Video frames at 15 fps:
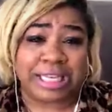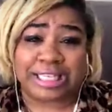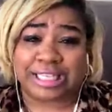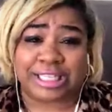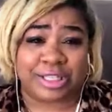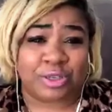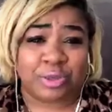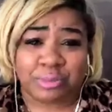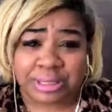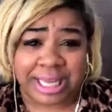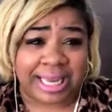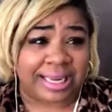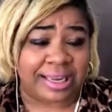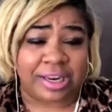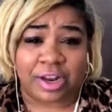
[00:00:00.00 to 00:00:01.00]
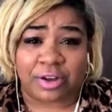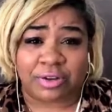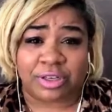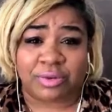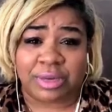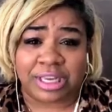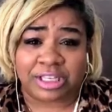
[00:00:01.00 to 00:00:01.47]
Zoom date. You know, you
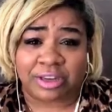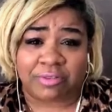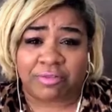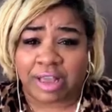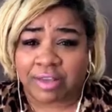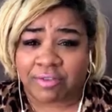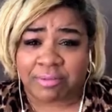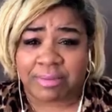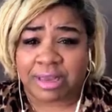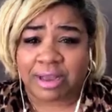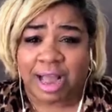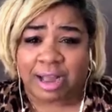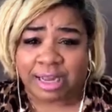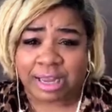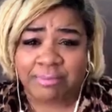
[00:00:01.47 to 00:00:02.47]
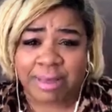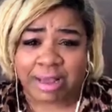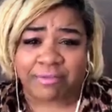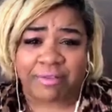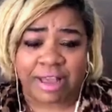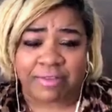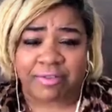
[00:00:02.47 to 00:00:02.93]
get your favorite meal, I'll get my
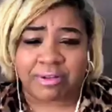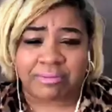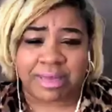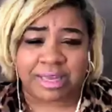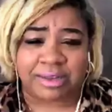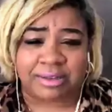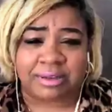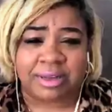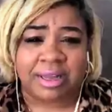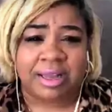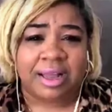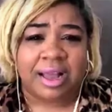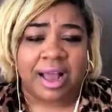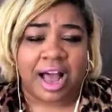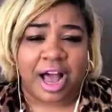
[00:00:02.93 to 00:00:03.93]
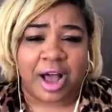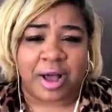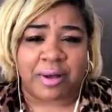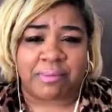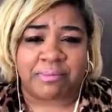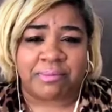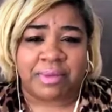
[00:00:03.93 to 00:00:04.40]
favorite meal.
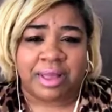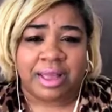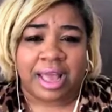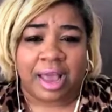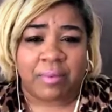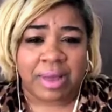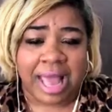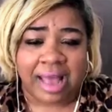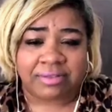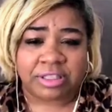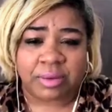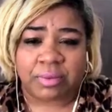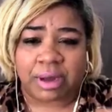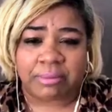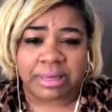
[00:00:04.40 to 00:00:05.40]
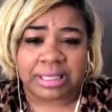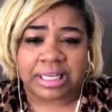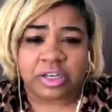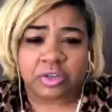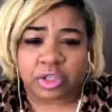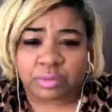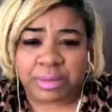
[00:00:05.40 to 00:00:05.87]
Um, and we have someone, a uh, millennial
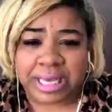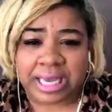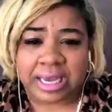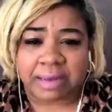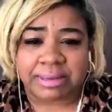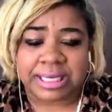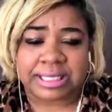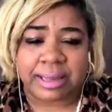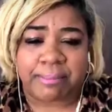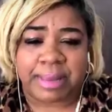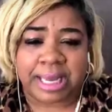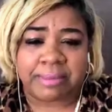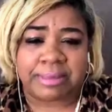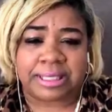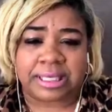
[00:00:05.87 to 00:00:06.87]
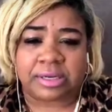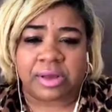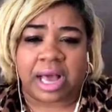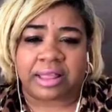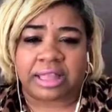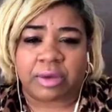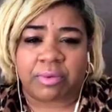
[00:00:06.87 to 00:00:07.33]
speaking up. He said, being a millennial, I
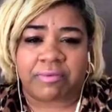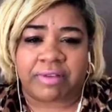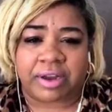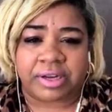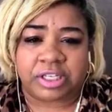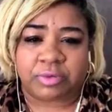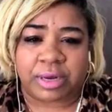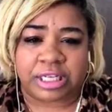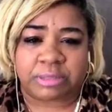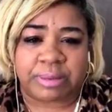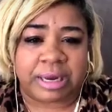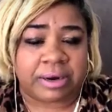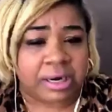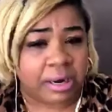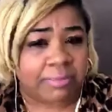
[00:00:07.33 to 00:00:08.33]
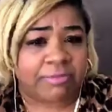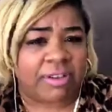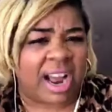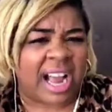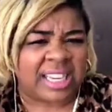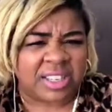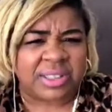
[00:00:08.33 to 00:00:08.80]
think we're very transparent and upfront. I
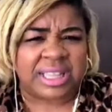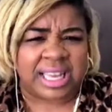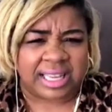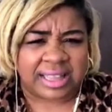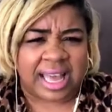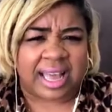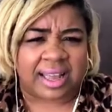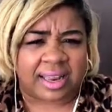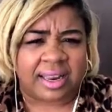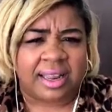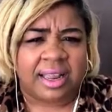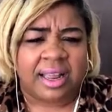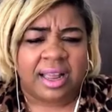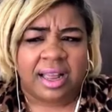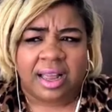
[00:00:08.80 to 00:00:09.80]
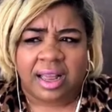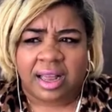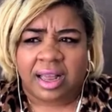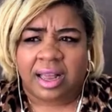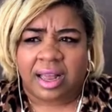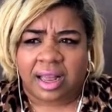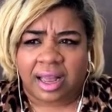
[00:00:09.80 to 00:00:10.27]
do think that. Yeah.
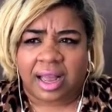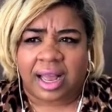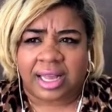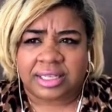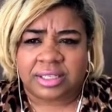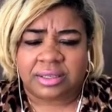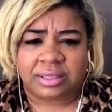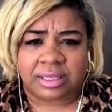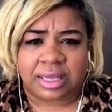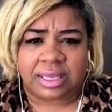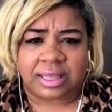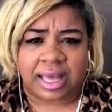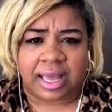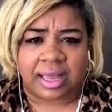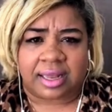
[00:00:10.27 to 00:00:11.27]
yeah. I do think that.